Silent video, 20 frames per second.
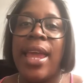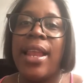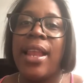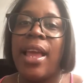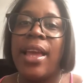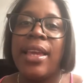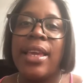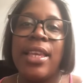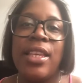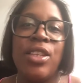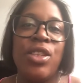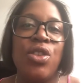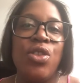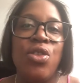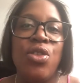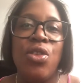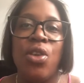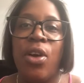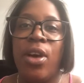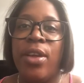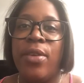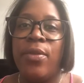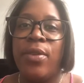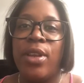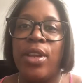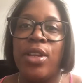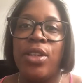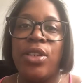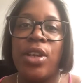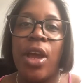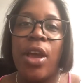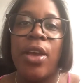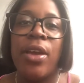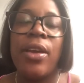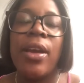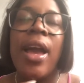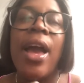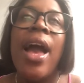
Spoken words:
Like, it's not even a joke.